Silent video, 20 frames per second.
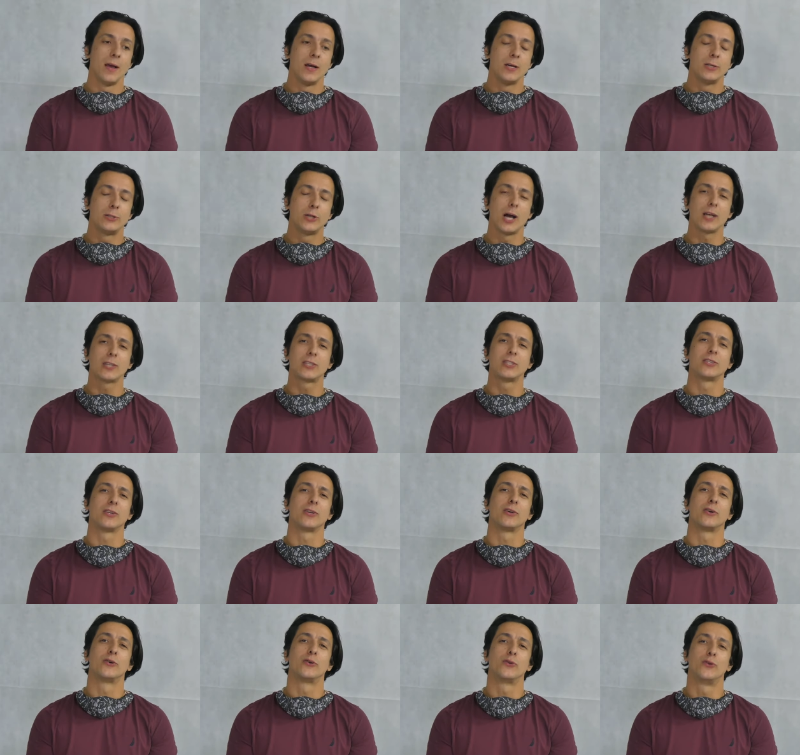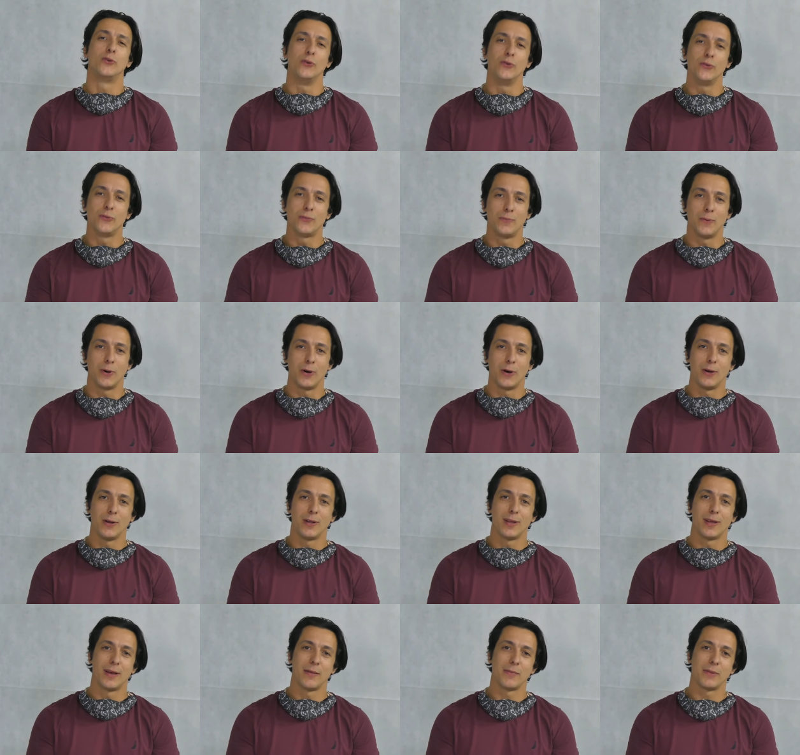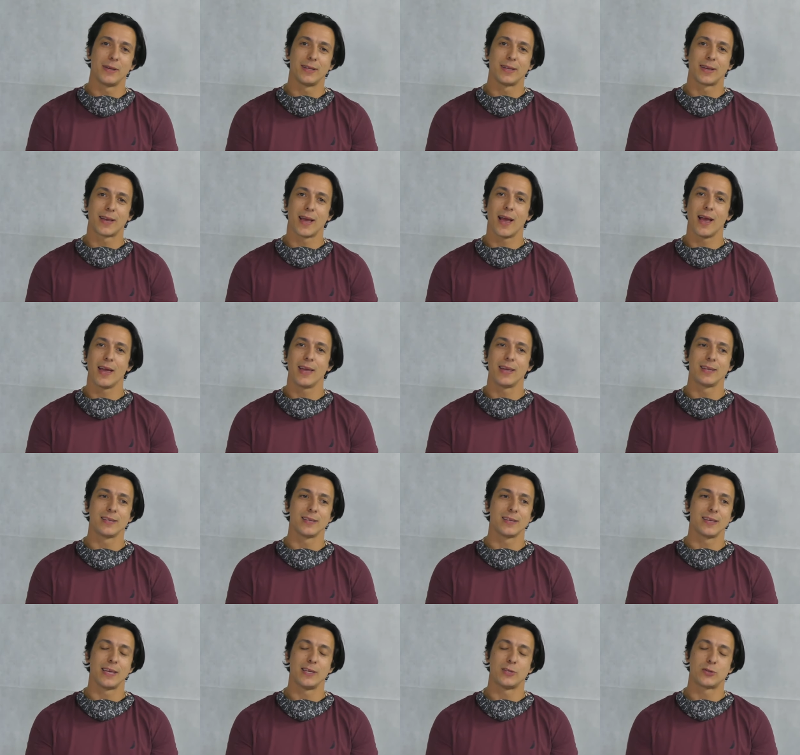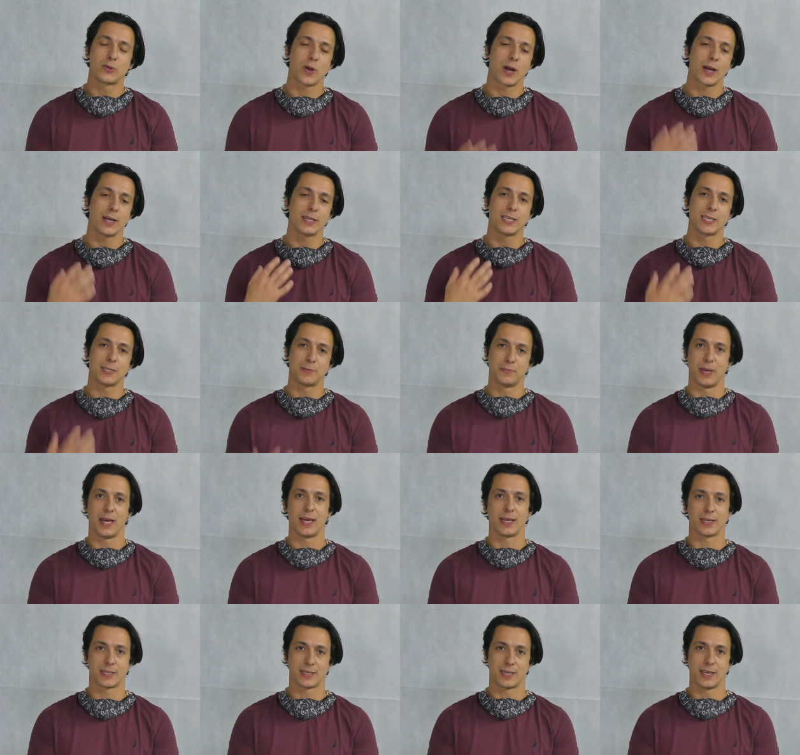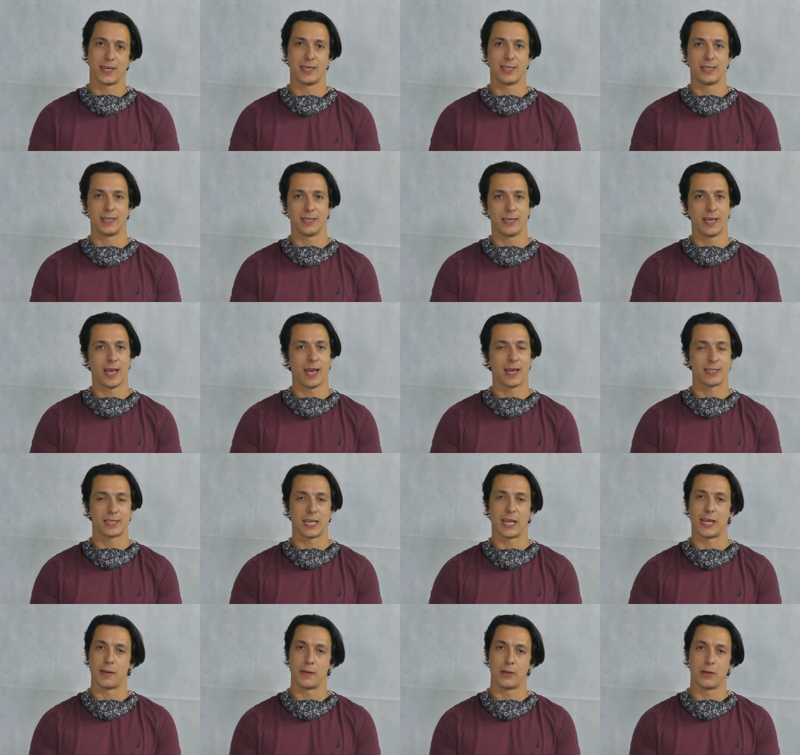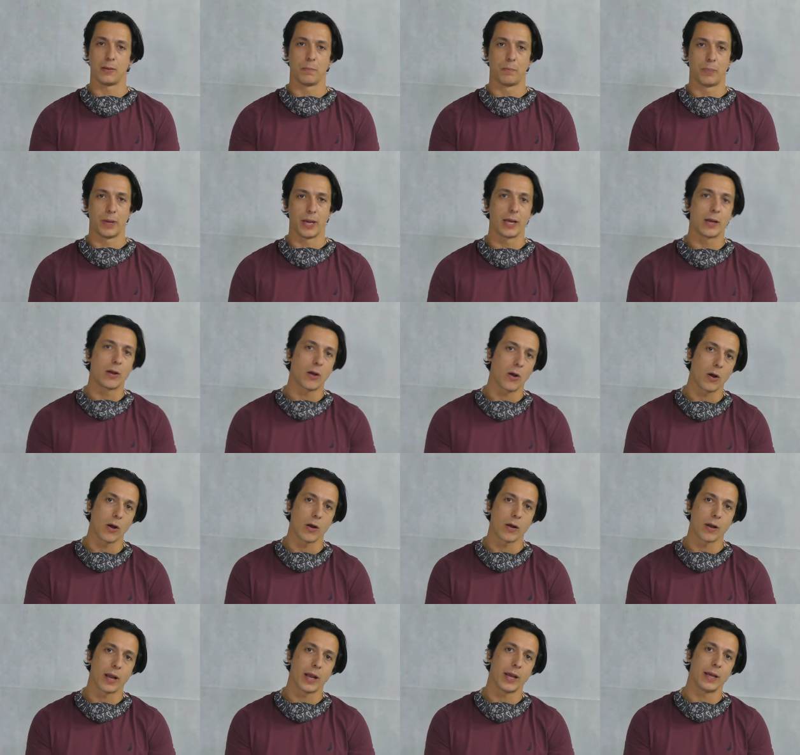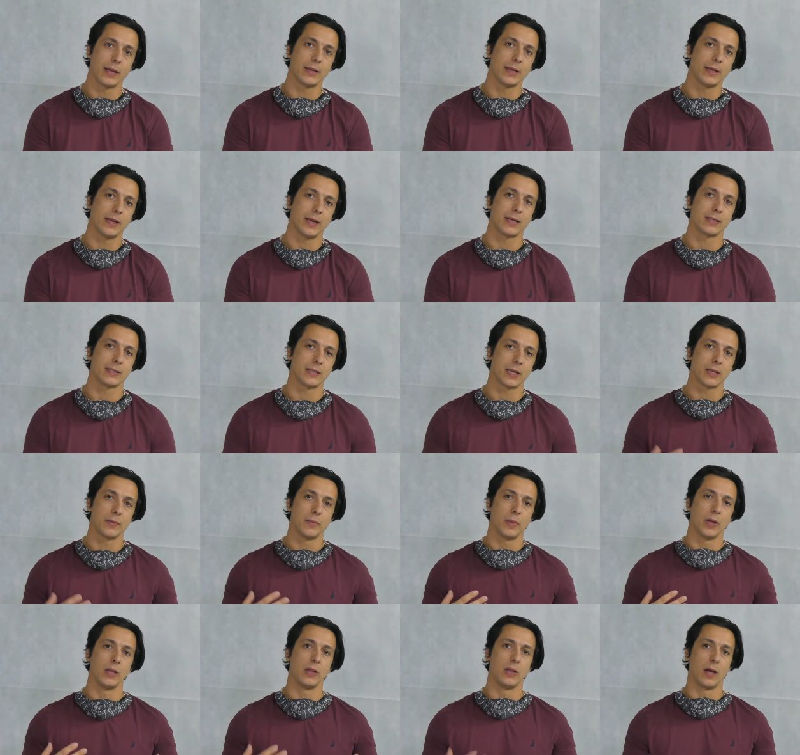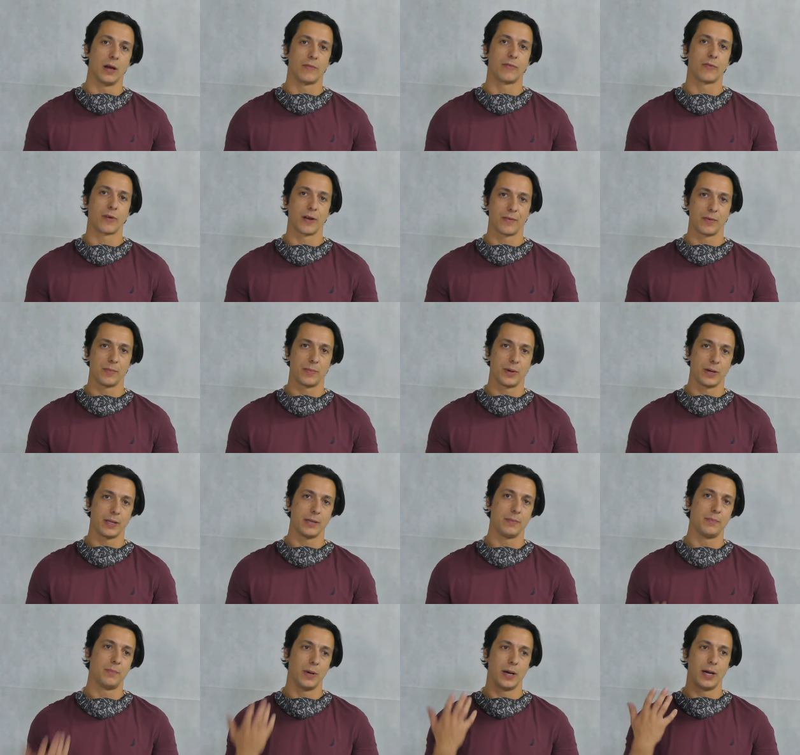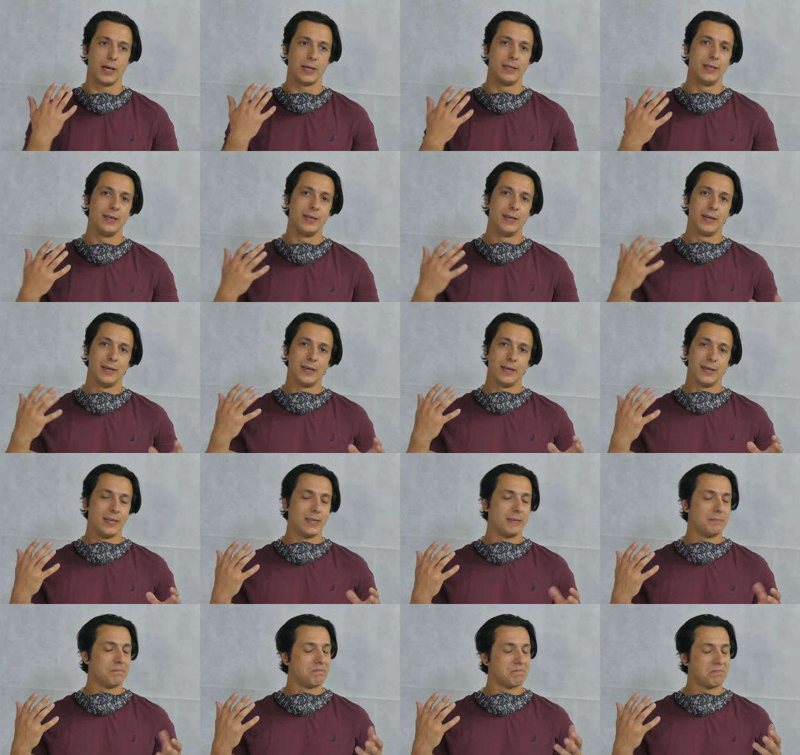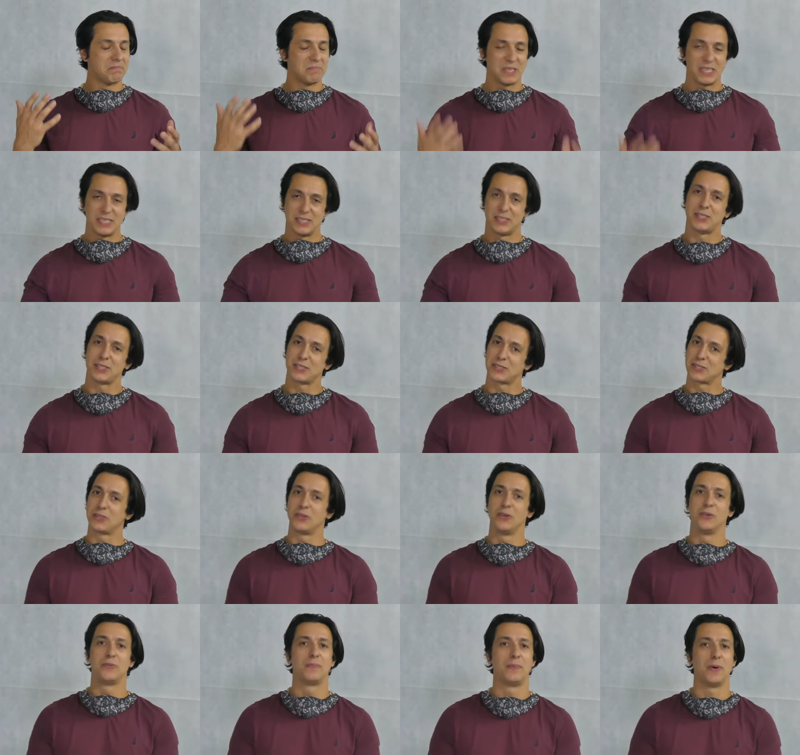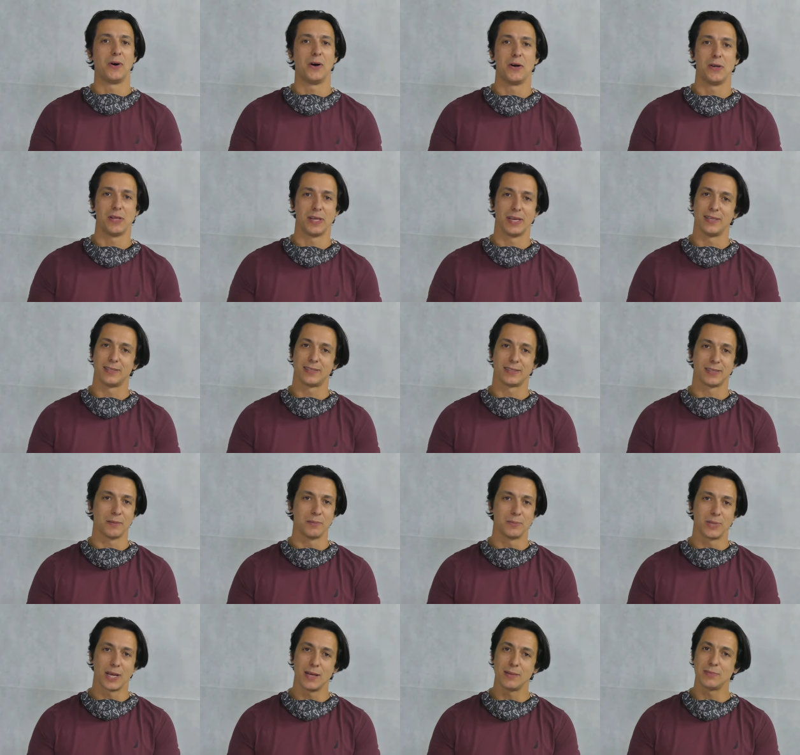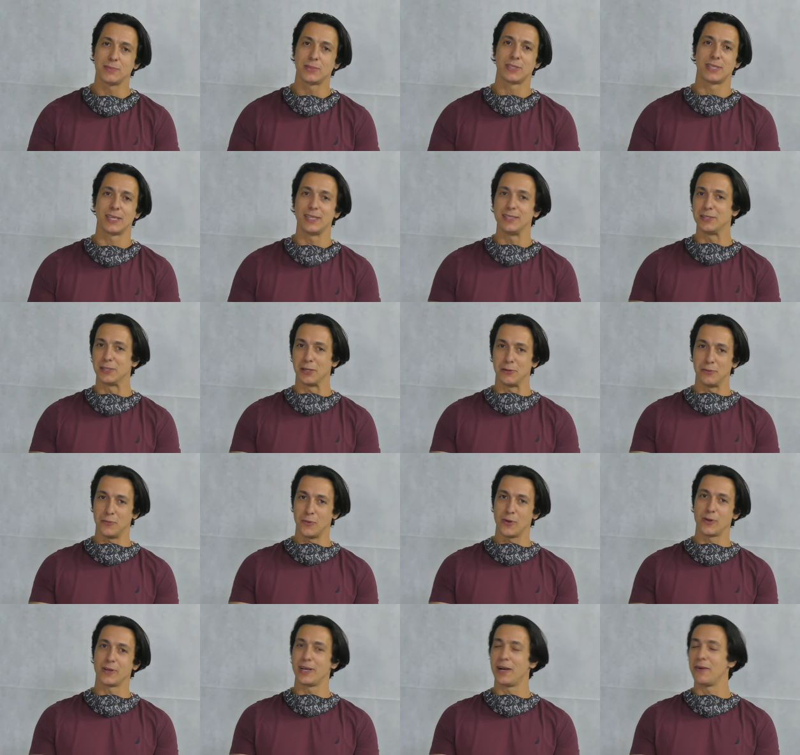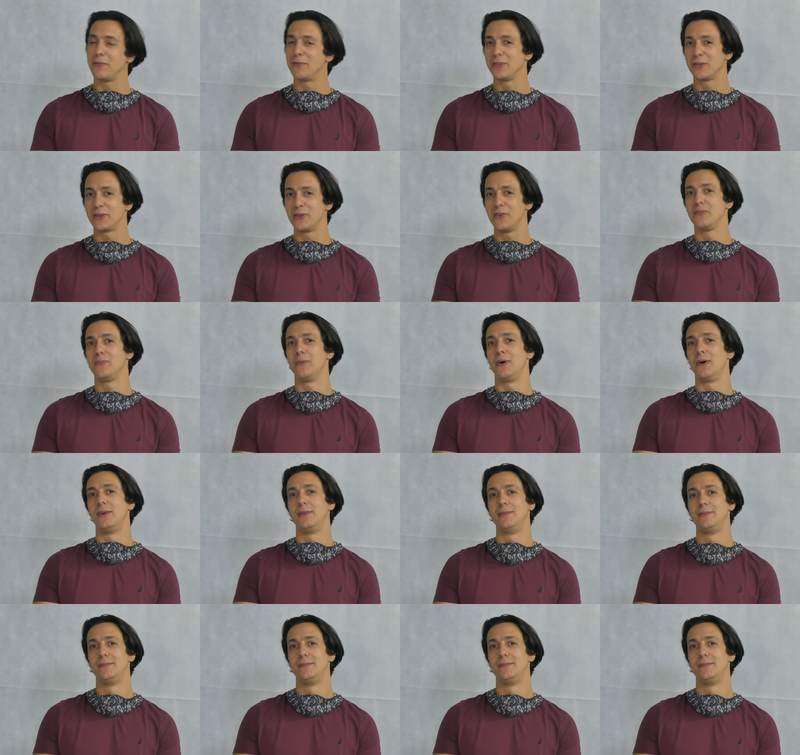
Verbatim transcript: Josh is a goofball. I mean, the guy, he tries his best. He, he has a big heart and he has nothing but love for everybody, but he's just a goofball and sometimes things don't work out for the goofball.